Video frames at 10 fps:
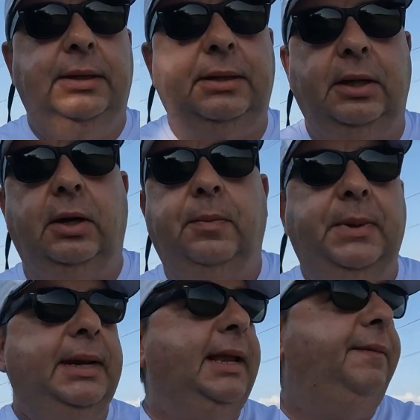
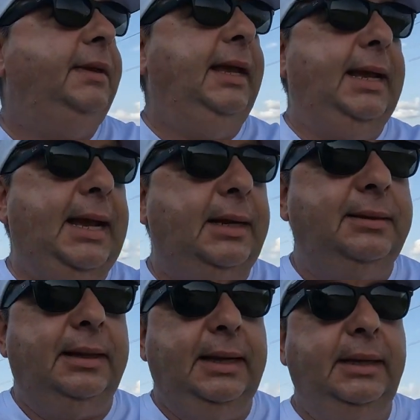but if they act
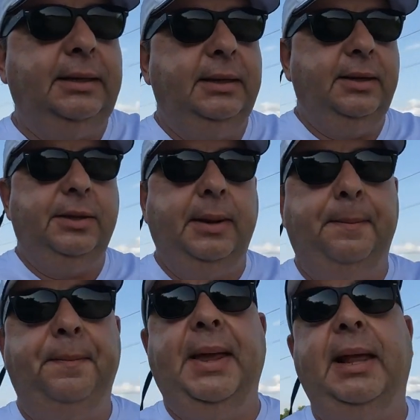like they're
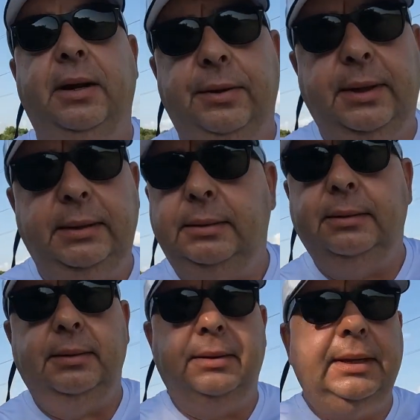better than
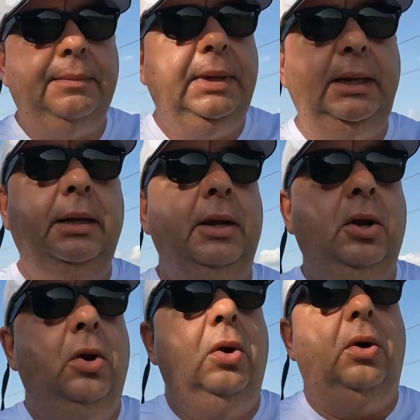me
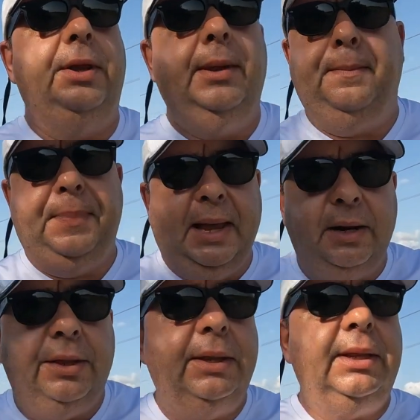or they're
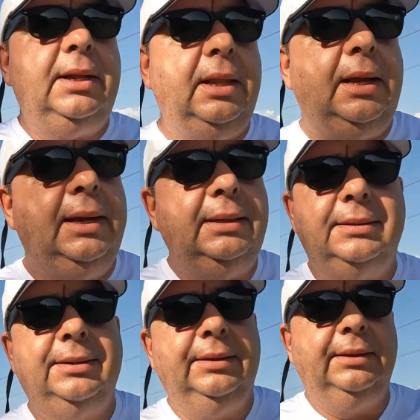better than the
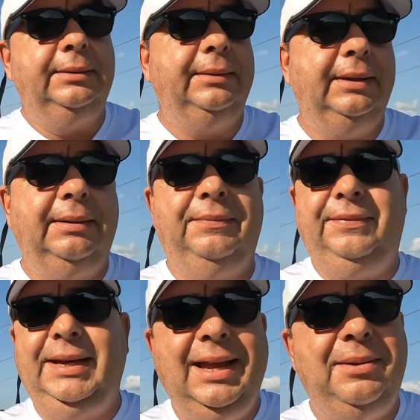clients,
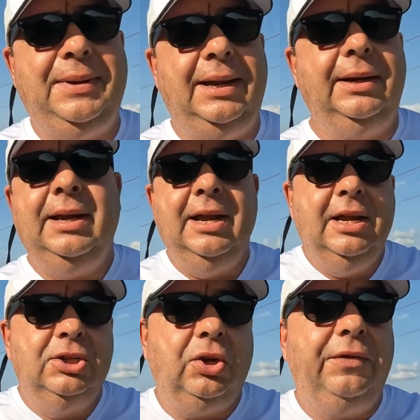forget about it.
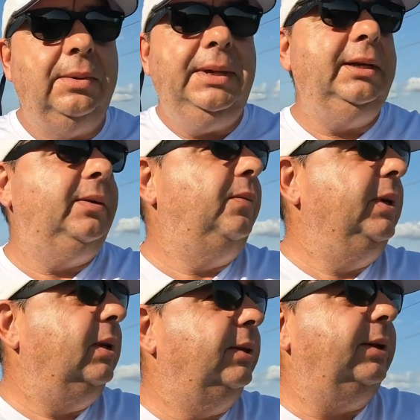So if you're meeting a
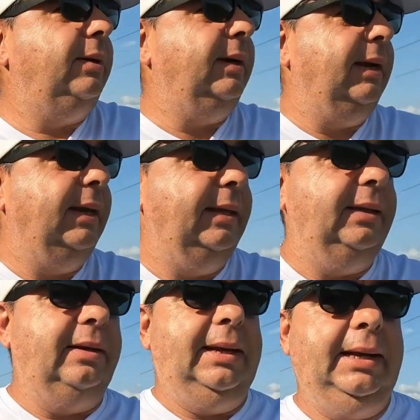realtor and
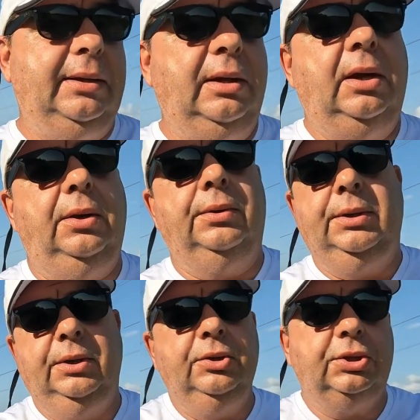they're like, oh,
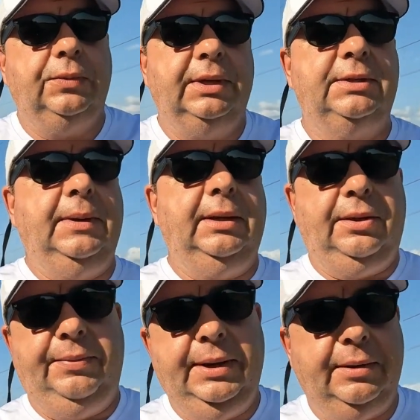you just want to spend
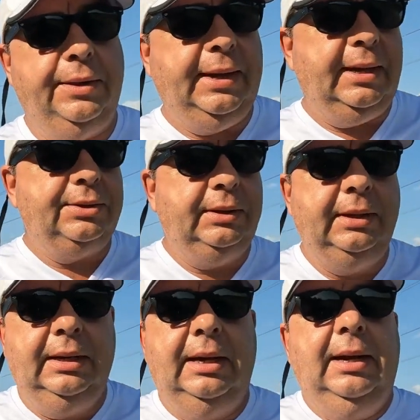$300,000?
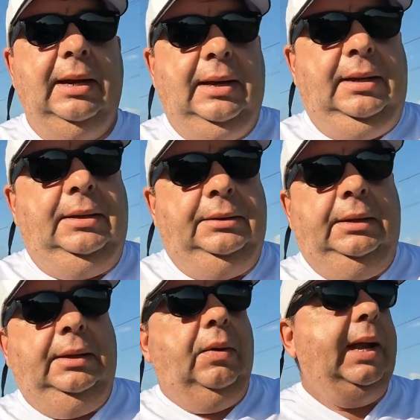
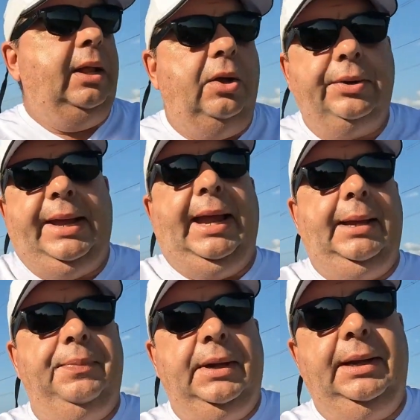Well, okay,
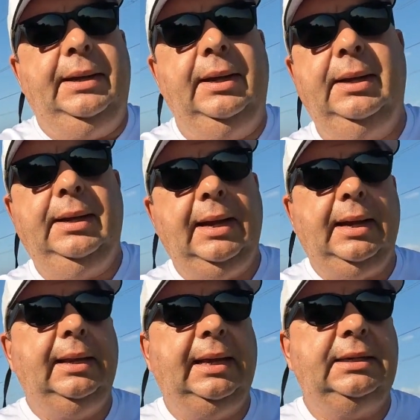but
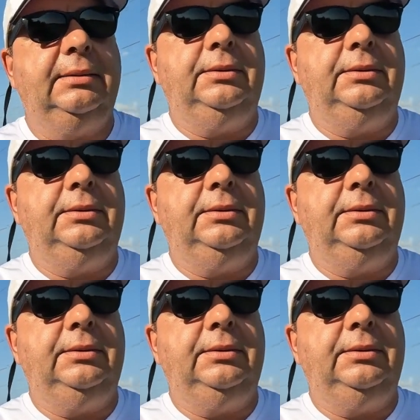I like